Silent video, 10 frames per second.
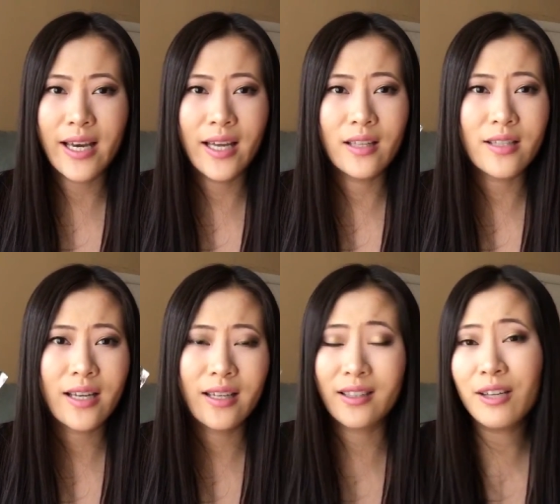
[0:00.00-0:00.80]
And
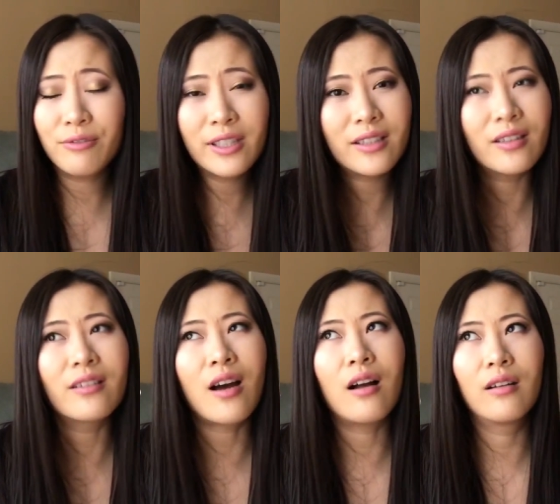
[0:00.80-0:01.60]
it definitely did
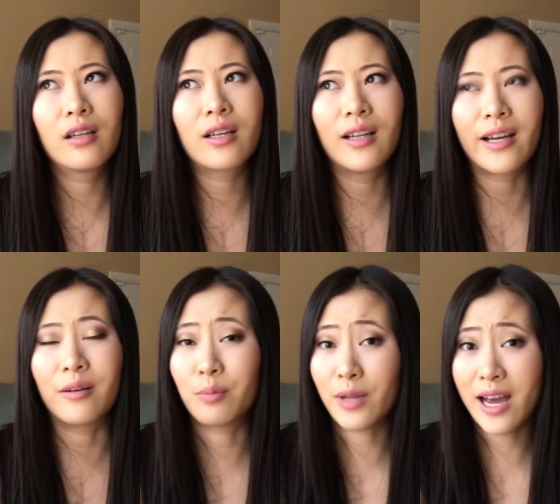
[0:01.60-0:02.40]
not look
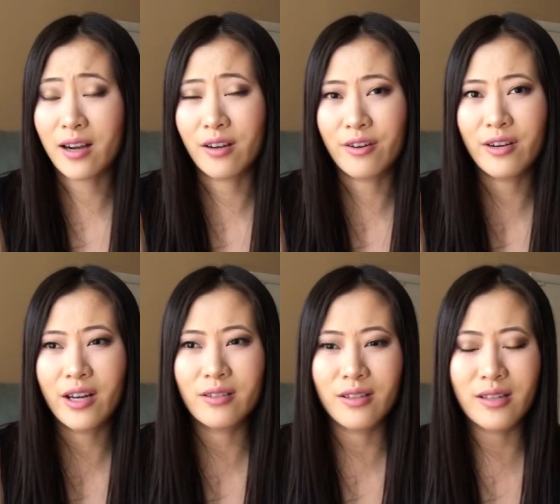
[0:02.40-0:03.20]
like a black on your
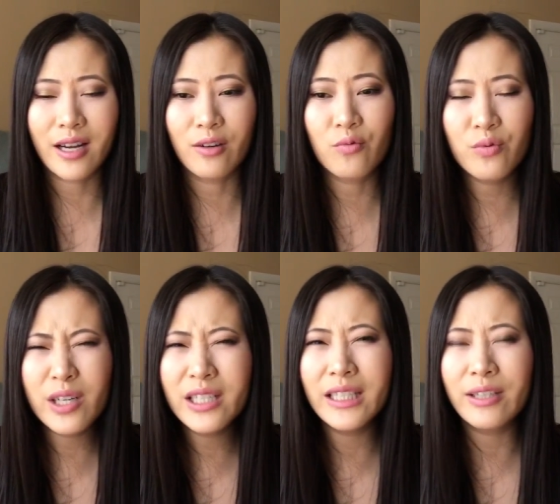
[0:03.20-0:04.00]
nails. It's like a
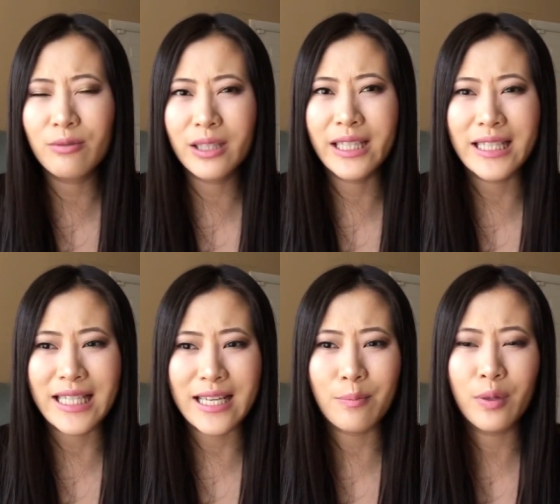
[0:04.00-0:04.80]
really, really
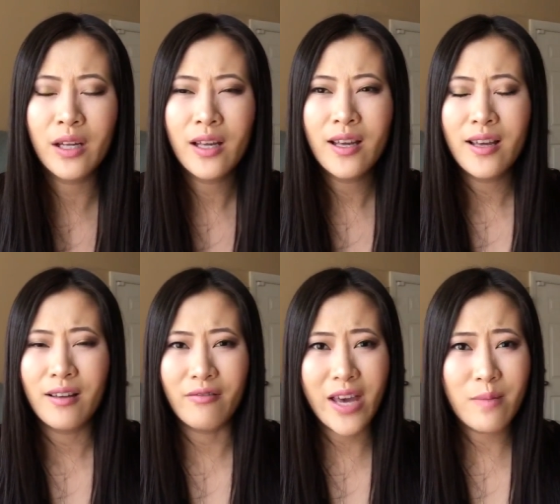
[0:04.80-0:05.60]
deep
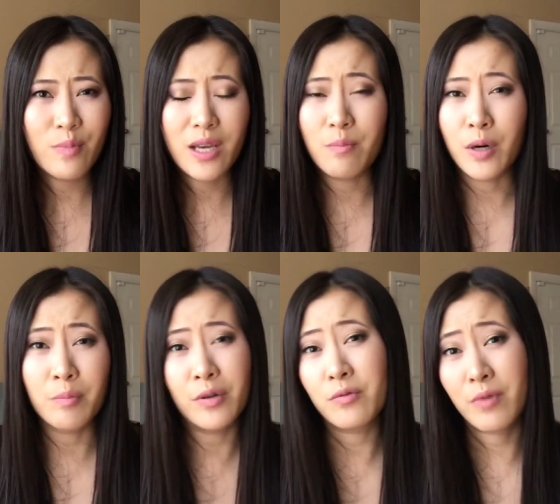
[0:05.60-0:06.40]
vampy
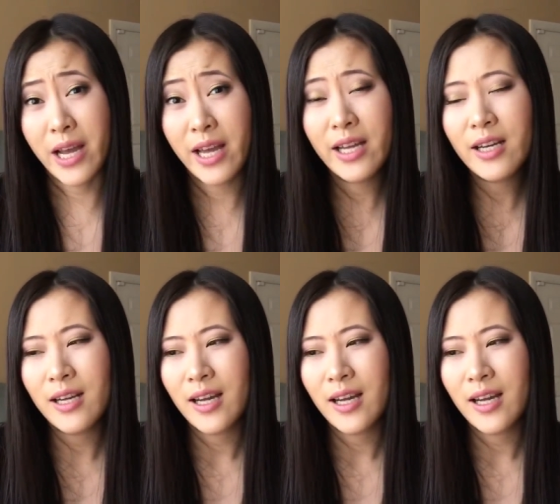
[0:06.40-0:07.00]
purple red.